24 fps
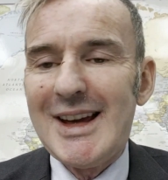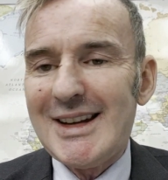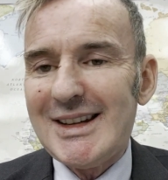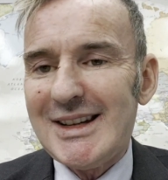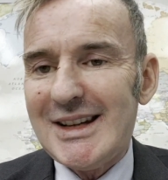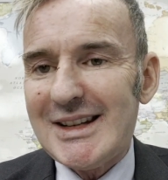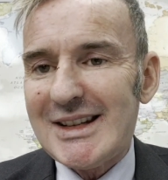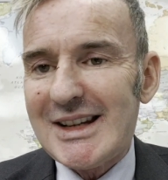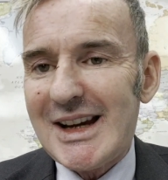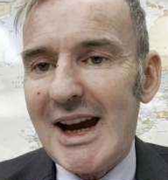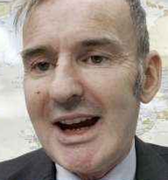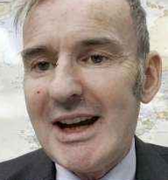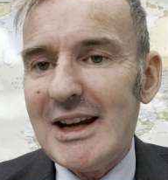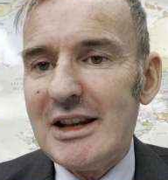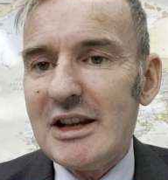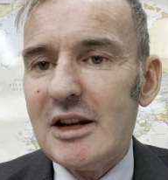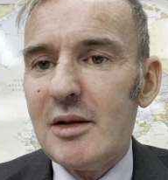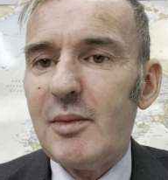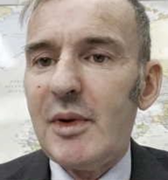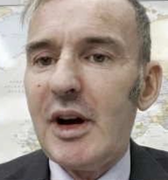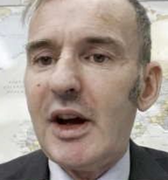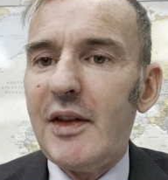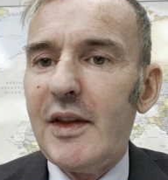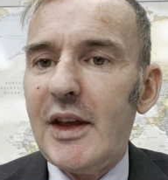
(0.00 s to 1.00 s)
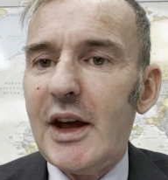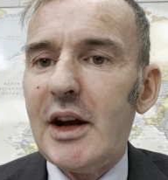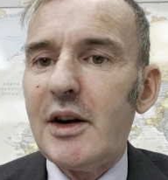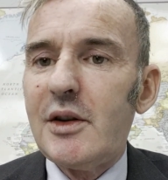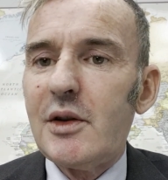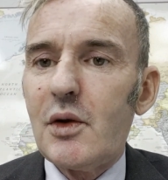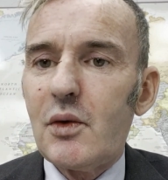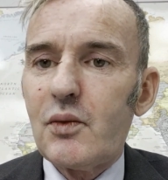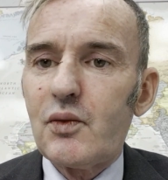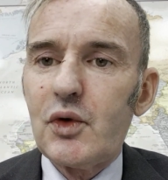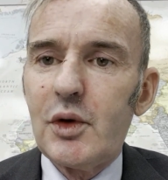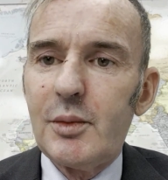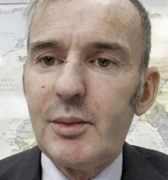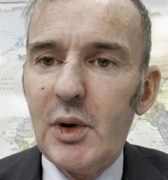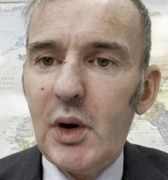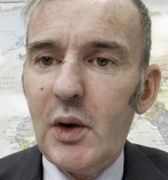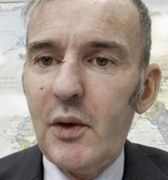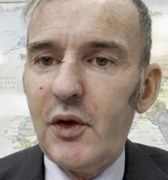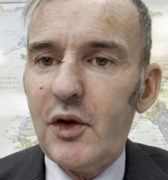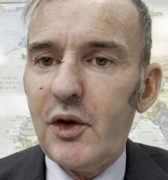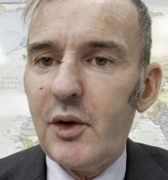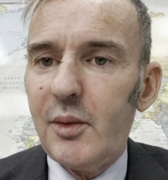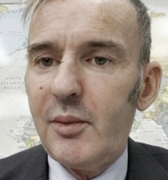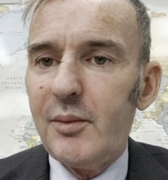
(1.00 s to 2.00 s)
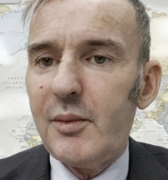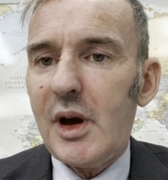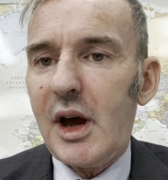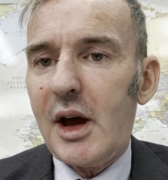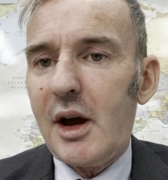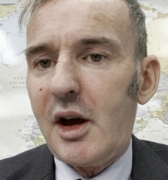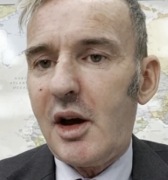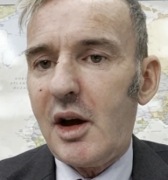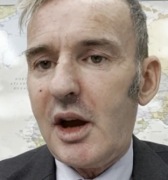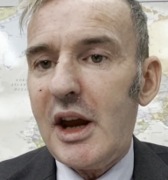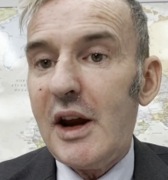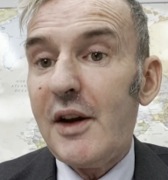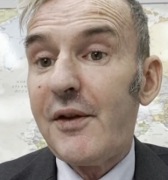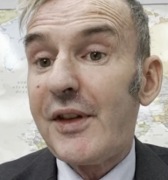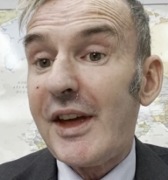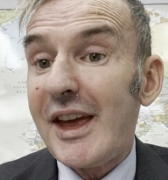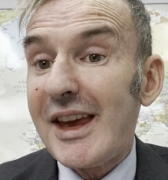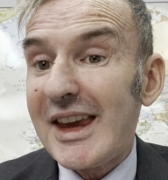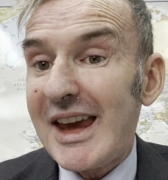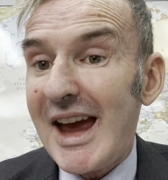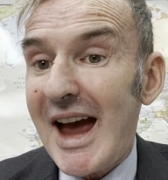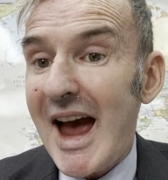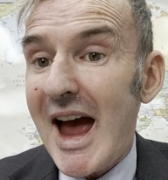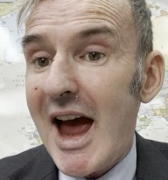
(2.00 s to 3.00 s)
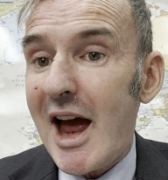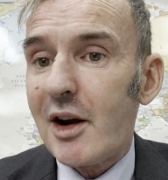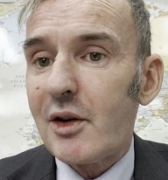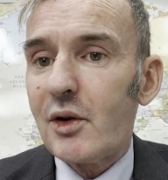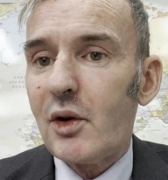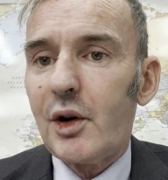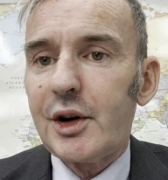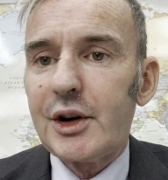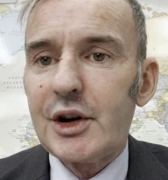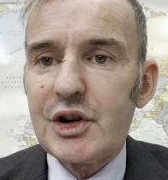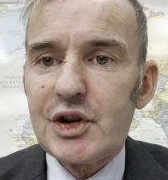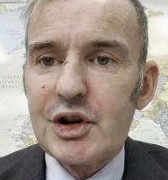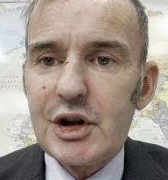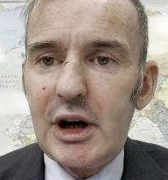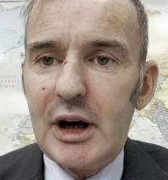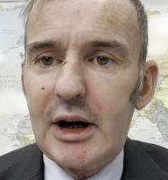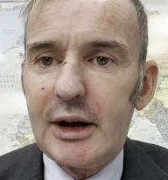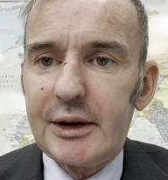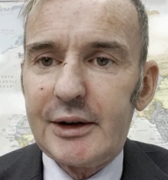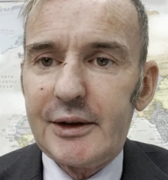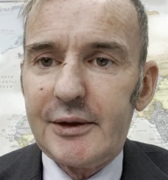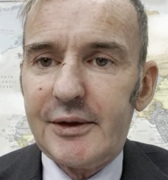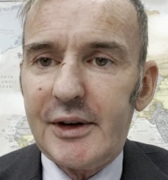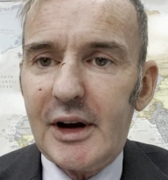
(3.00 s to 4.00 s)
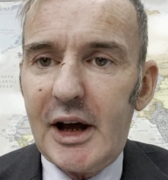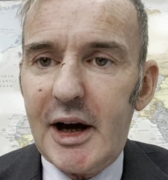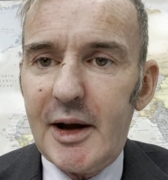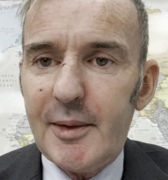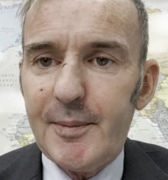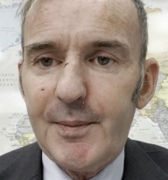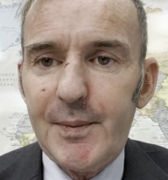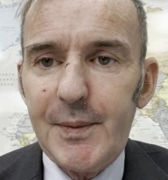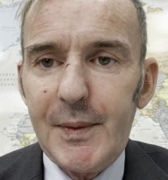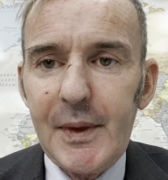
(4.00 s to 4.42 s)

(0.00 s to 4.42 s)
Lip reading: Detain them and then remove them if they can on a charter flight.